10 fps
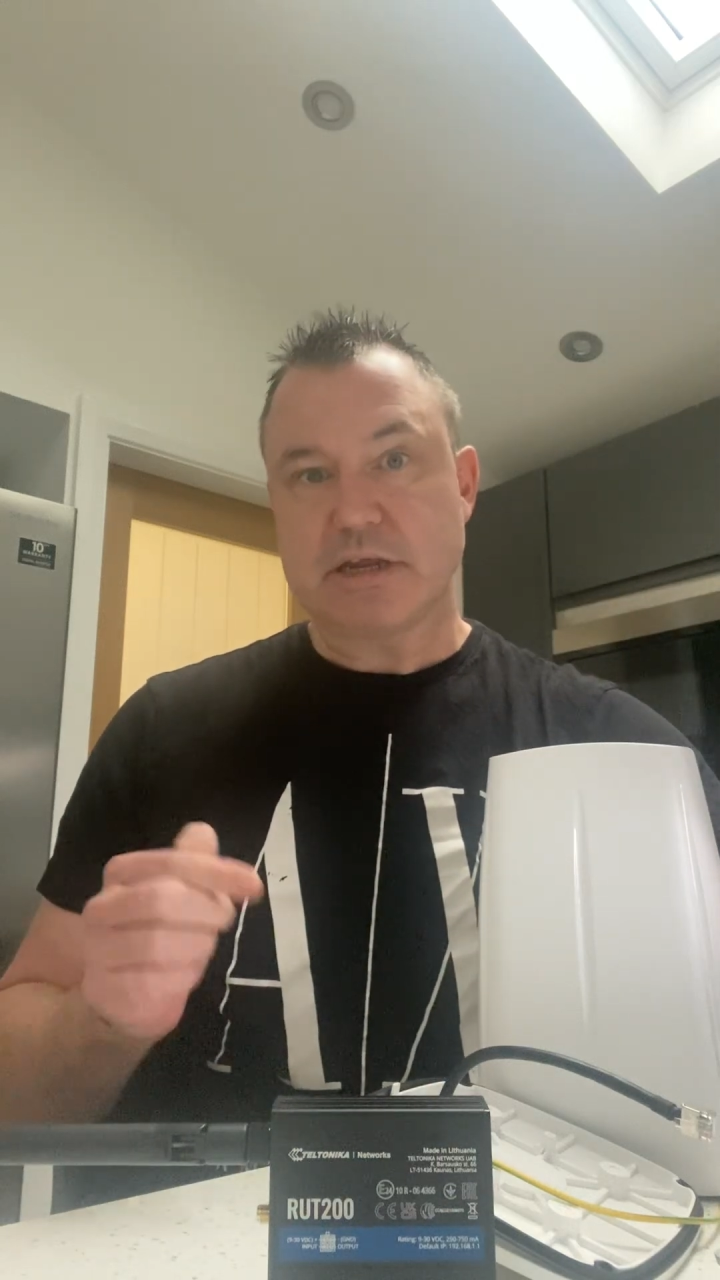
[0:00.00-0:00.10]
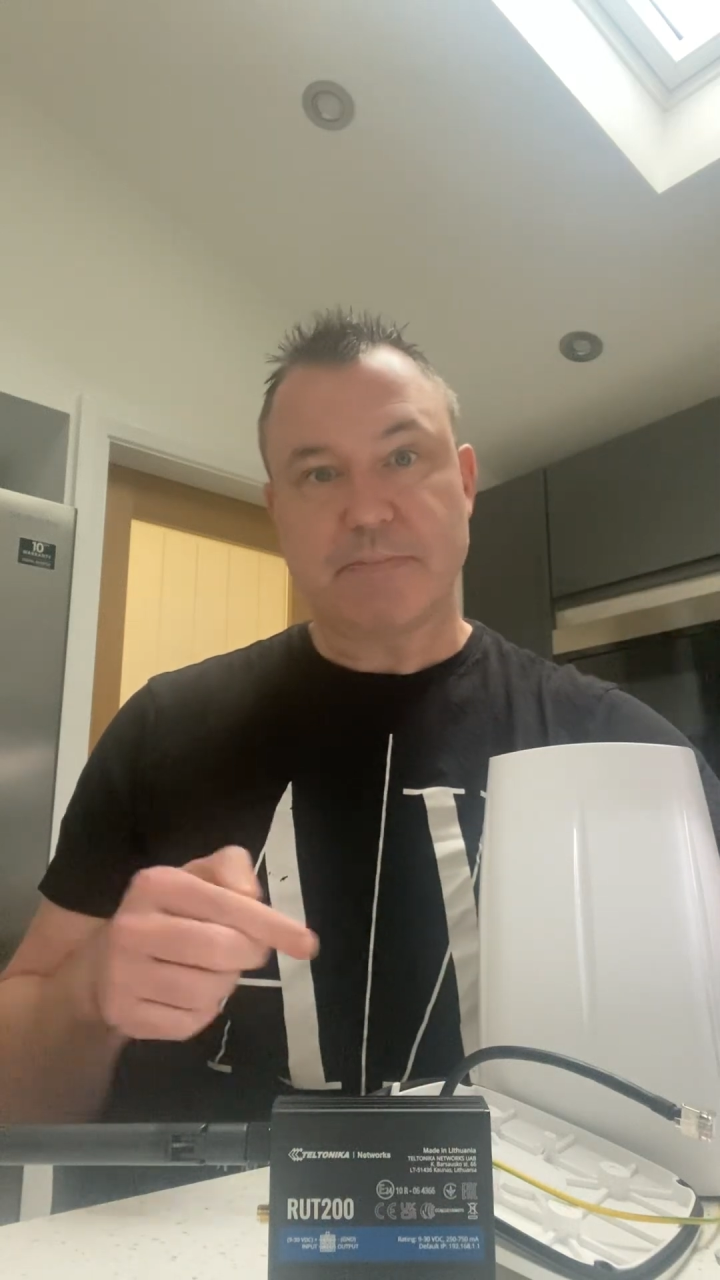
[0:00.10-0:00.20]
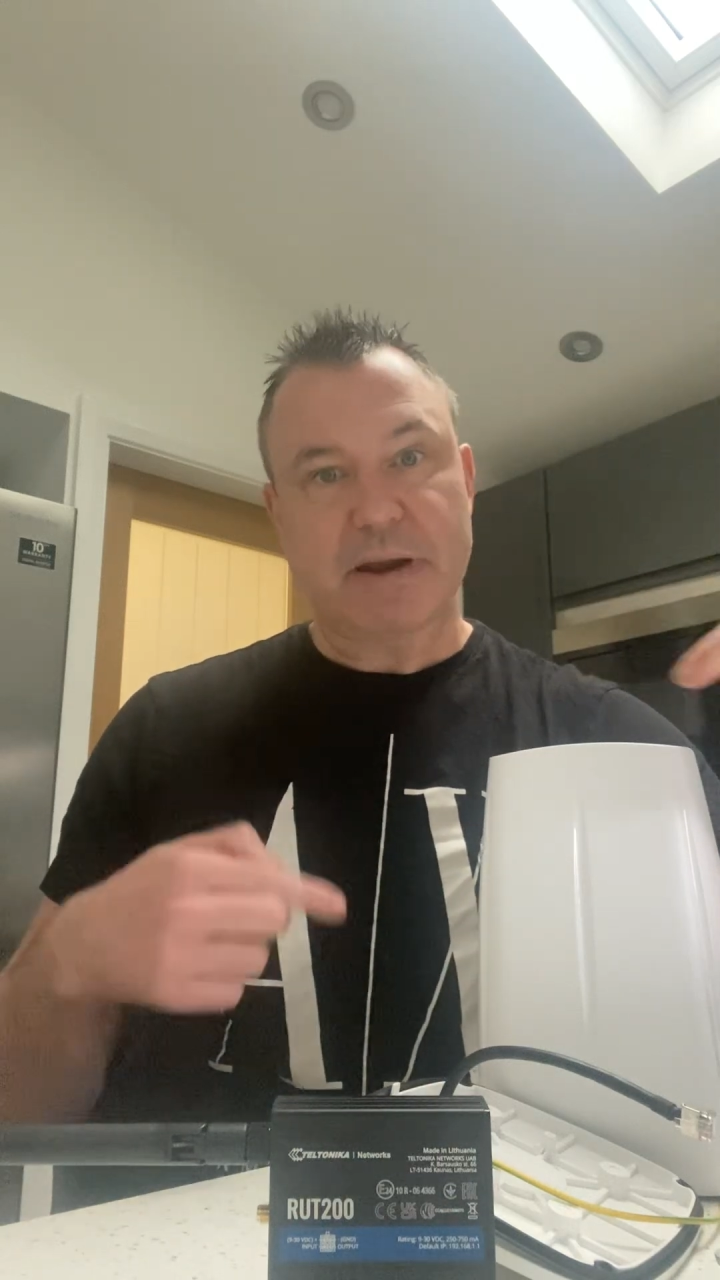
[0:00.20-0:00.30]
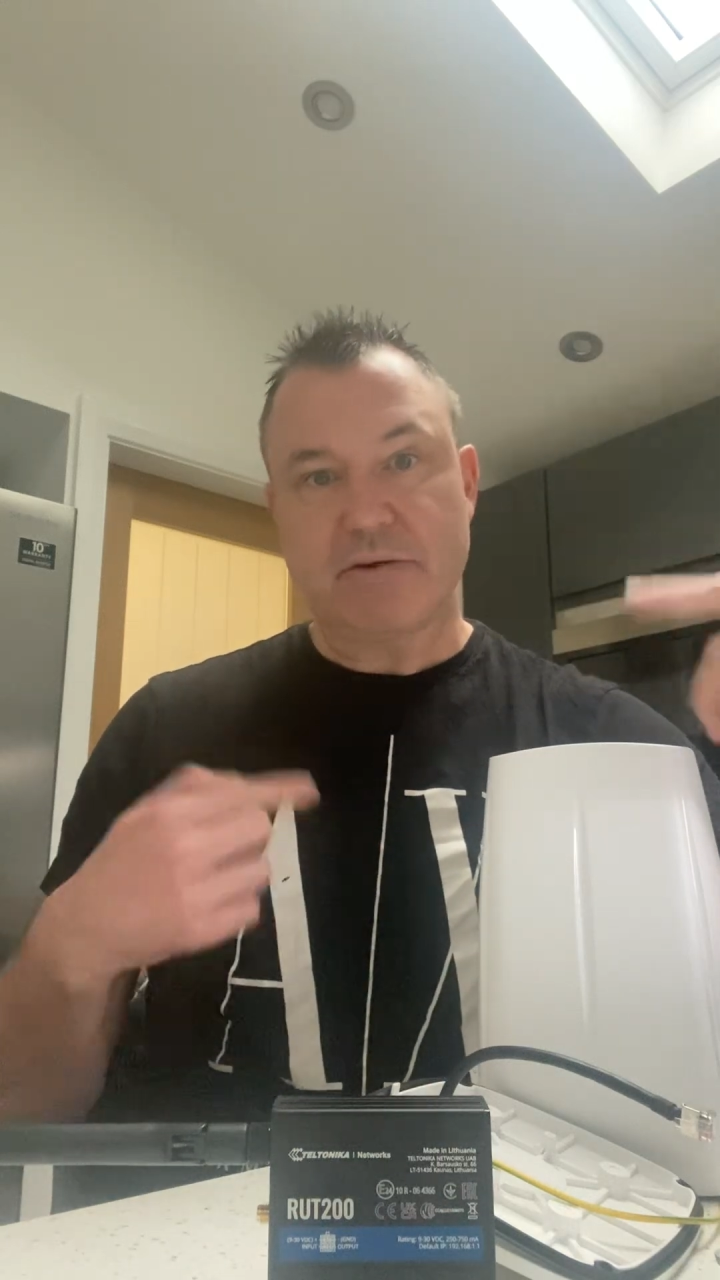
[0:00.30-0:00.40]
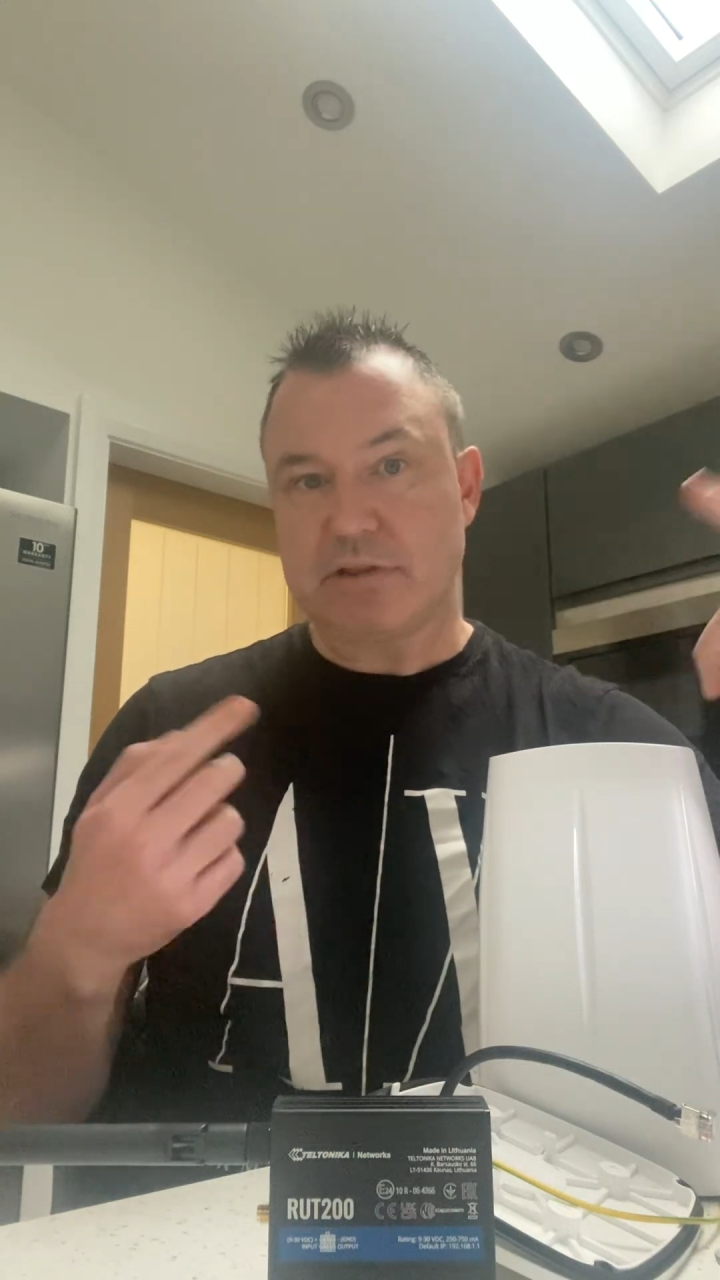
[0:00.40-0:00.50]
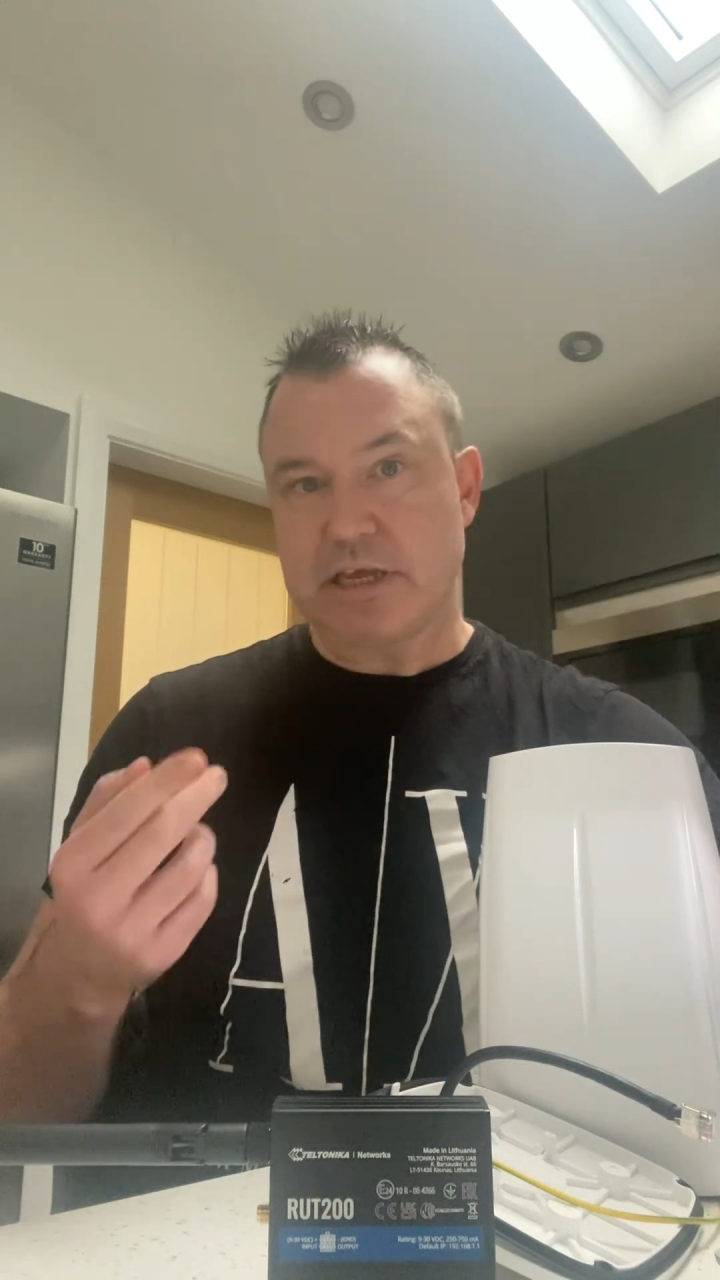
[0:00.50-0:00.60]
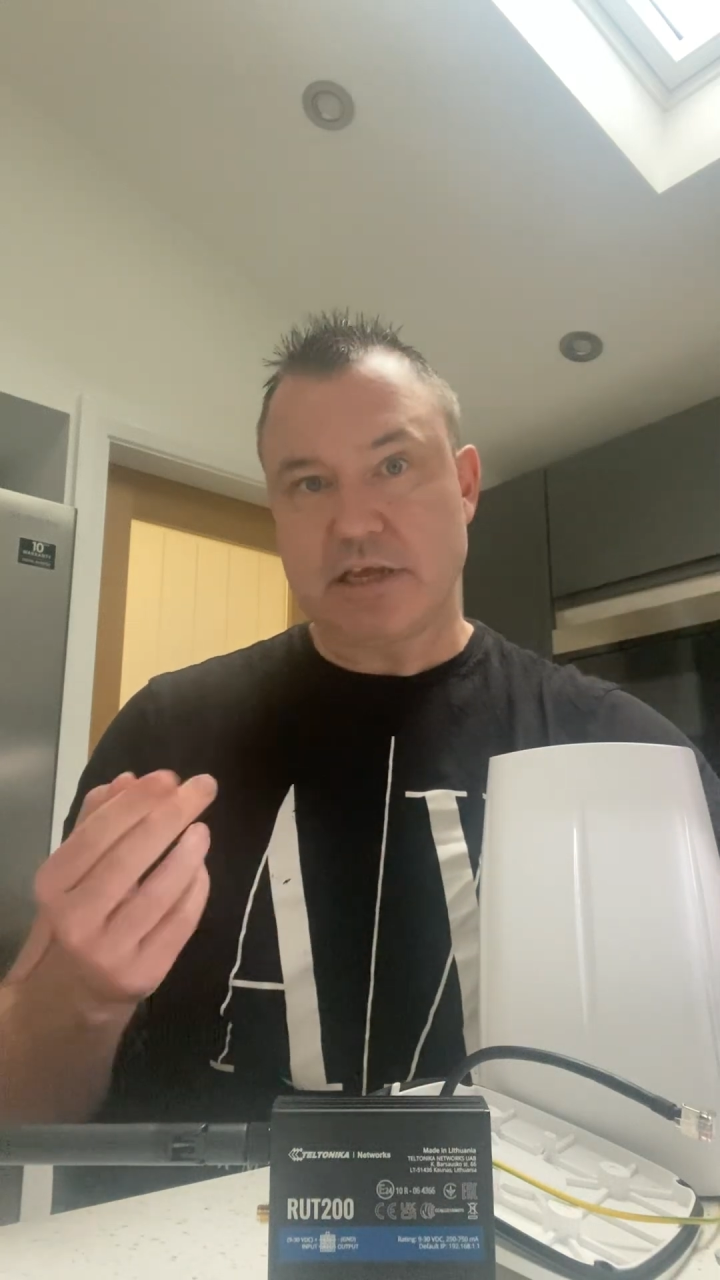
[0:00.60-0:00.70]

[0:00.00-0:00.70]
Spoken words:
apparently